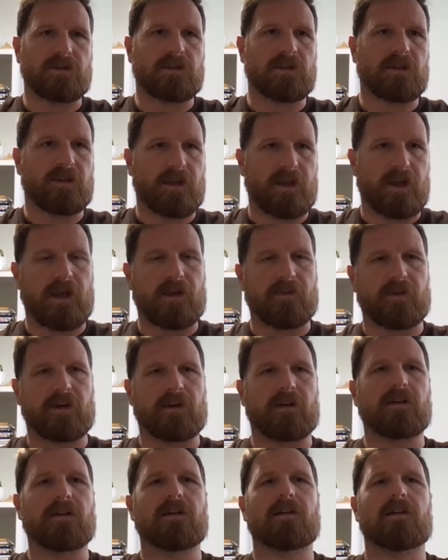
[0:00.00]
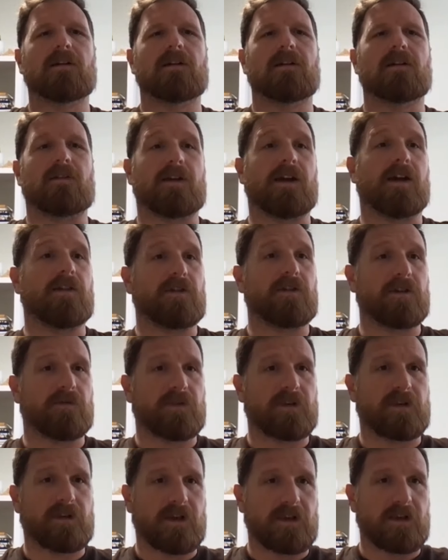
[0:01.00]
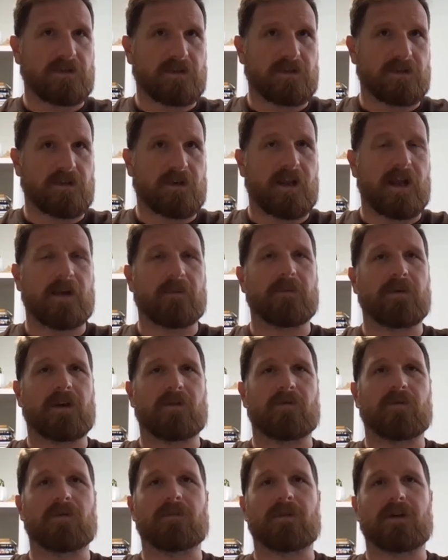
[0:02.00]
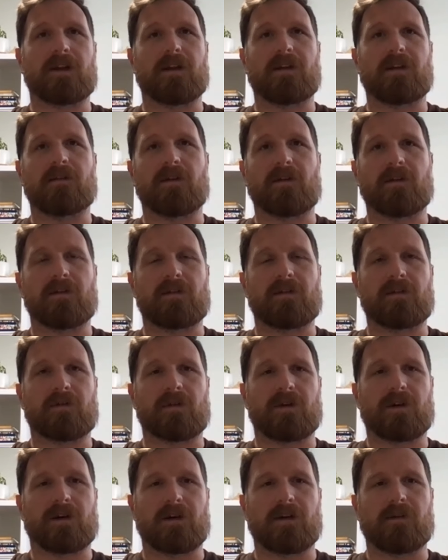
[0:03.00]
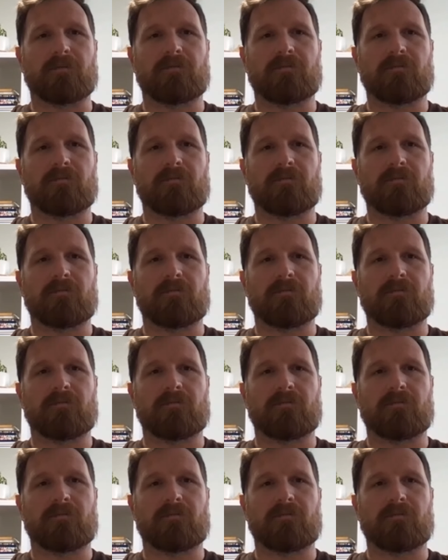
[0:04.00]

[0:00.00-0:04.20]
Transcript: that they're having. The other conversations that are happening would be those who are